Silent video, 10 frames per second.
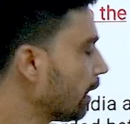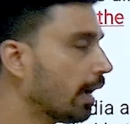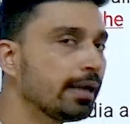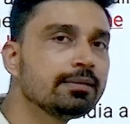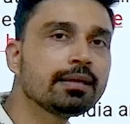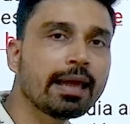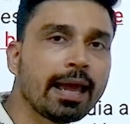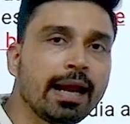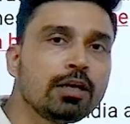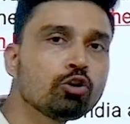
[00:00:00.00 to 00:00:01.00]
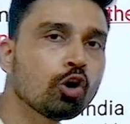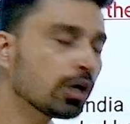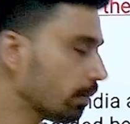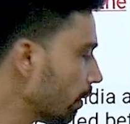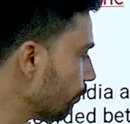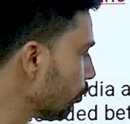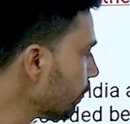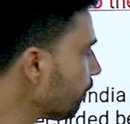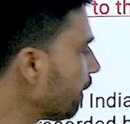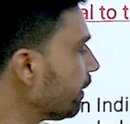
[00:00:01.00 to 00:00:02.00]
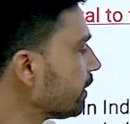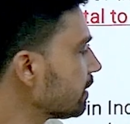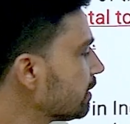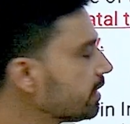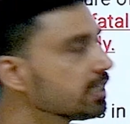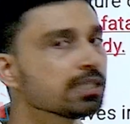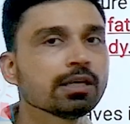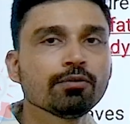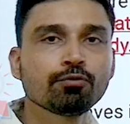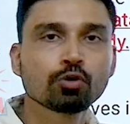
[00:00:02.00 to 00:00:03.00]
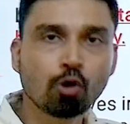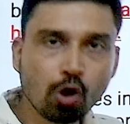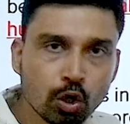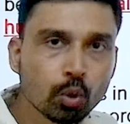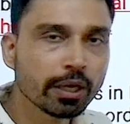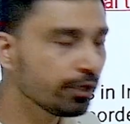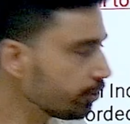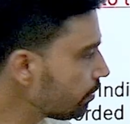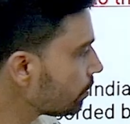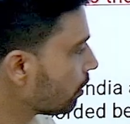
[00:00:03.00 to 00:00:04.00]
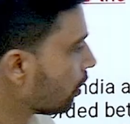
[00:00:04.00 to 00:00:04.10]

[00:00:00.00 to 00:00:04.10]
either at or above 45 degrees Celsius for all locations